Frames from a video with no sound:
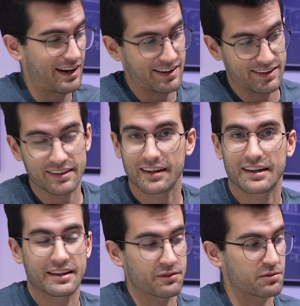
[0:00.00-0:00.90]
I think,
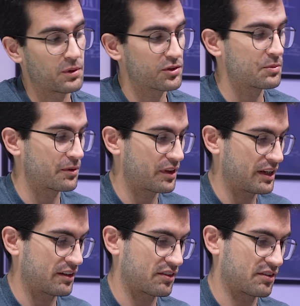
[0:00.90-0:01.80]
again, there was multiple
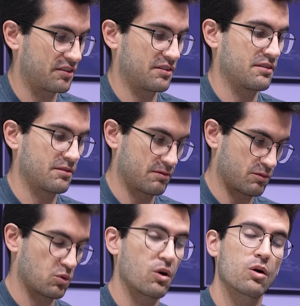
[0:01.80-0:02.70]
things
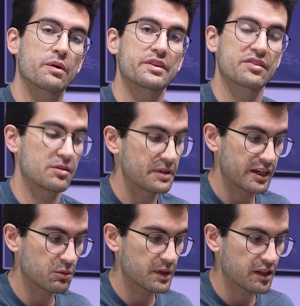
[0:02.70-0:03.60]
wrong with this to
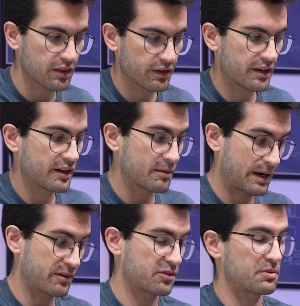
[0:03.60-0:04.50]
begin with. The
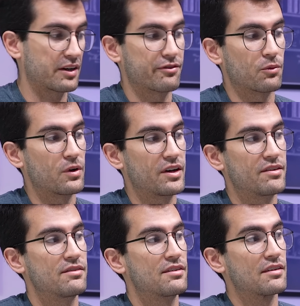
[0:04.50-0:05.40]
power supply for
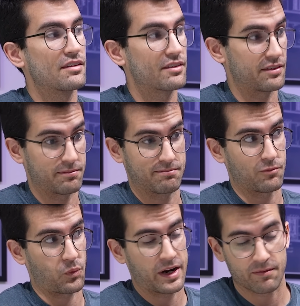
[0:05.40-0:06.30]
one, the
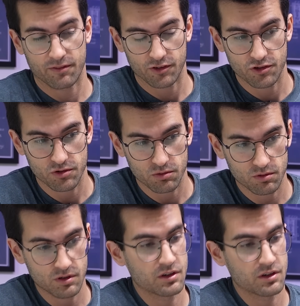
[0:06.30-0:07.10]
RAM for two.